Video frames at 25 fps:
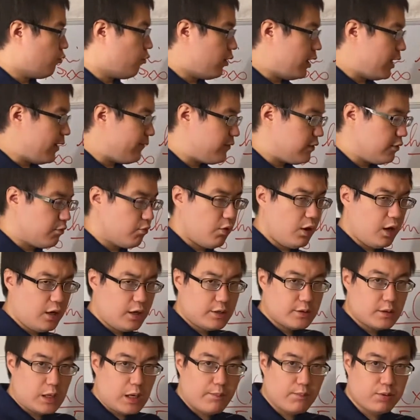If you want
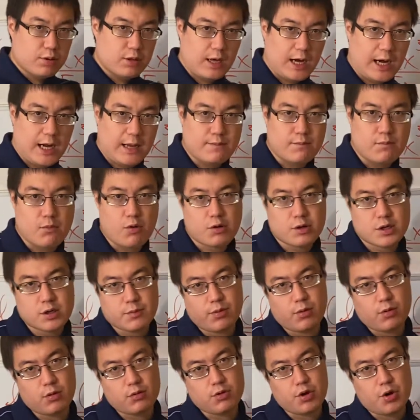to apply
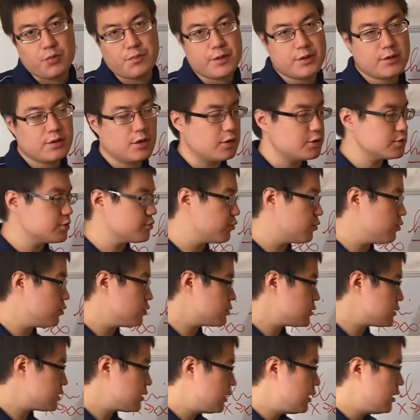multiple L'Hopital's
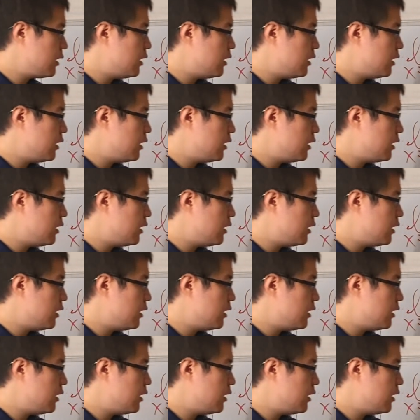rules,